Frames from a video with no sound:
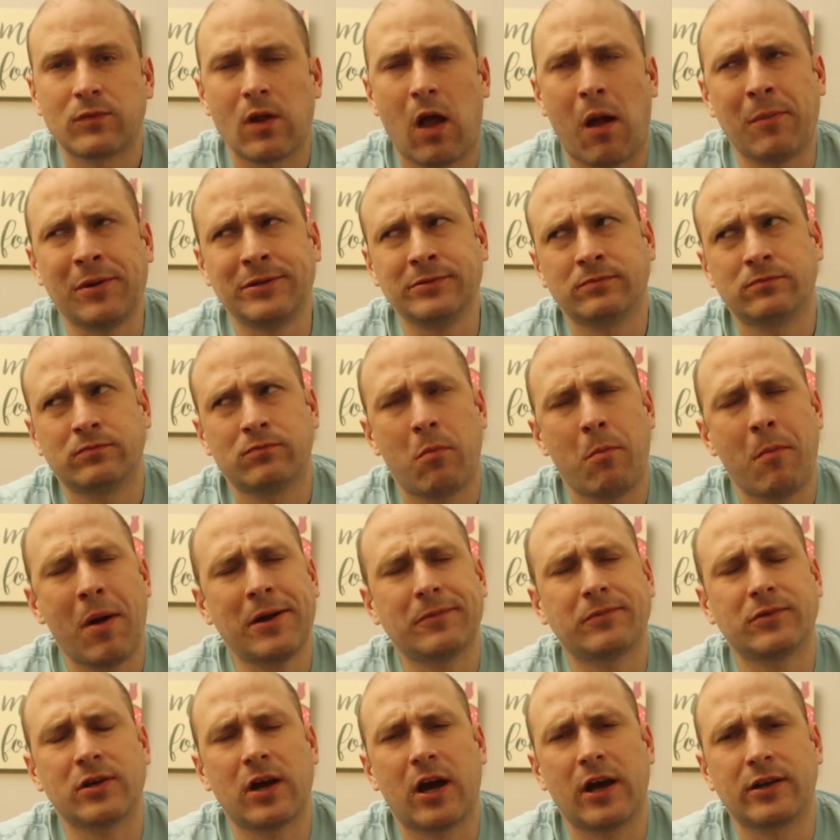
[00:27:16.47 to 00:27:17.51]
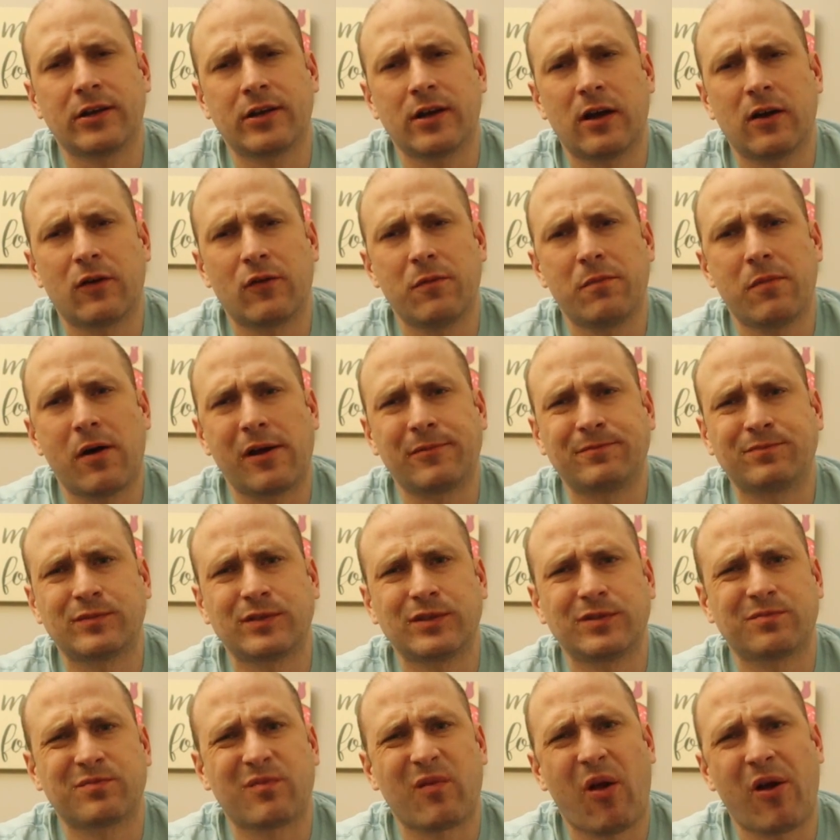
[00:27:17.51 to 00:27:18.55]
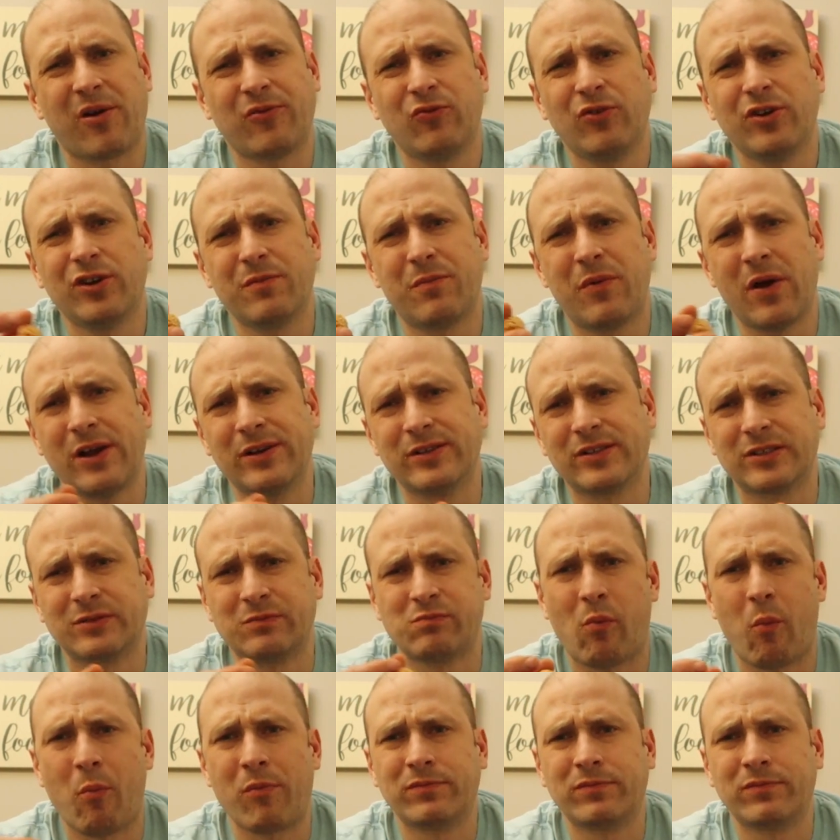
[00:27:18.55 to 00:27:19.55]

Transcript: I mean might be high calorie, but it really depends.